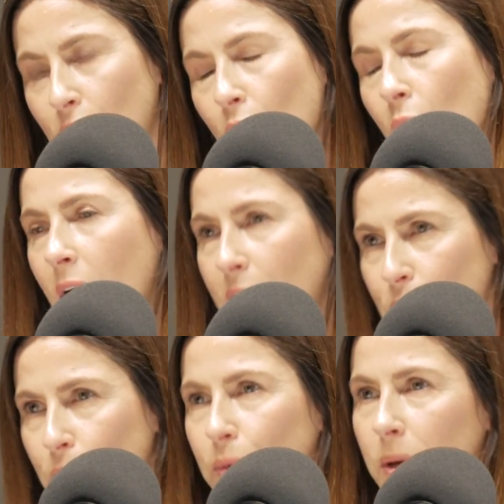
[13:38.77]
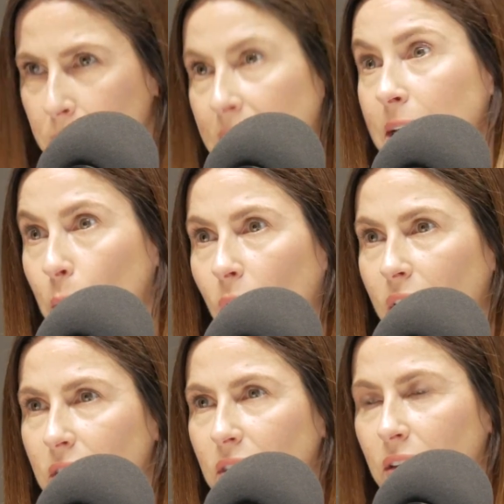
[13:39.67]
You know, who are you competing
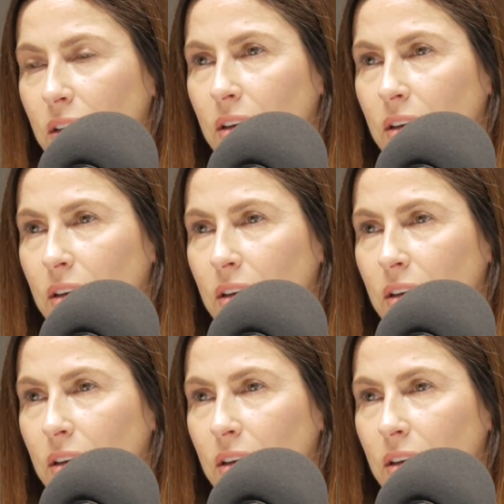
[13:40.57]
with?